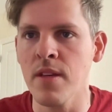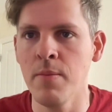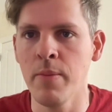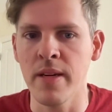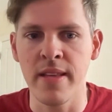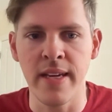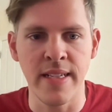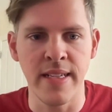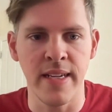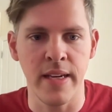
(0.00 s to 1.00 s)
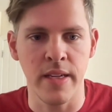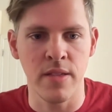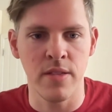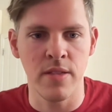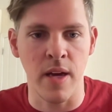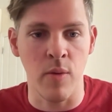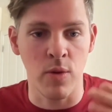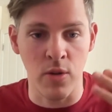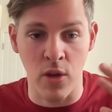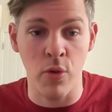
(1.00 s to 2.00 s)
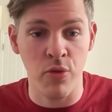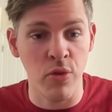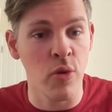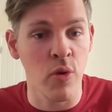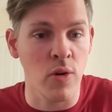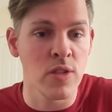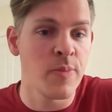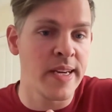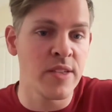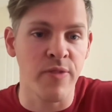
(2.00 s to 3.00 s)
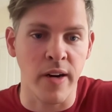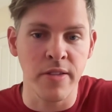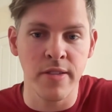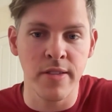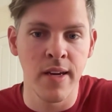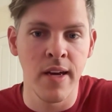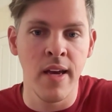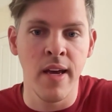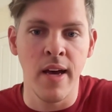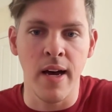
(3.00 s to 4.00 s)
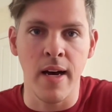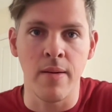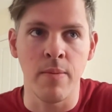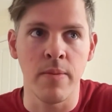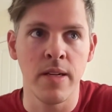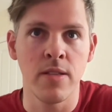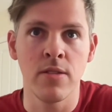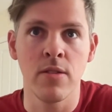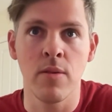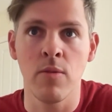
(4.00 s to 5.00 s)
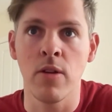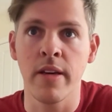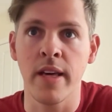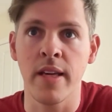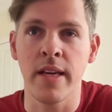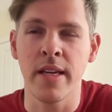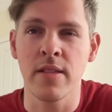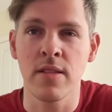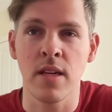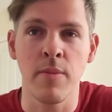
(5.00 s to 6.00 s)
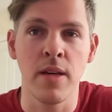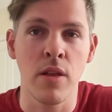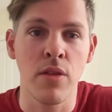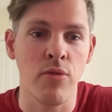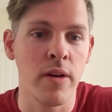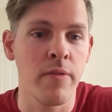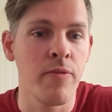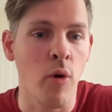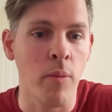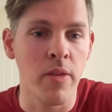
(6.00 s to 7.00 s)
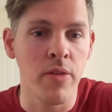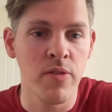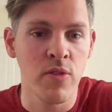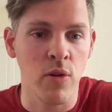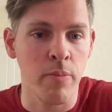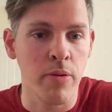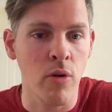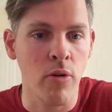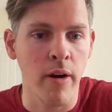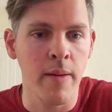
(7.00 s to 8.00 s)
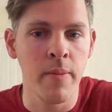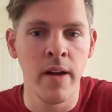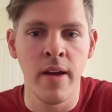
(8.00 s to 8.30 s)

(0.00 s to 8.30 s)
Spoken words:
But the idea is that we'll go through unicorn space first. It's looking like it's going to be a 3 to 4 month sort of program.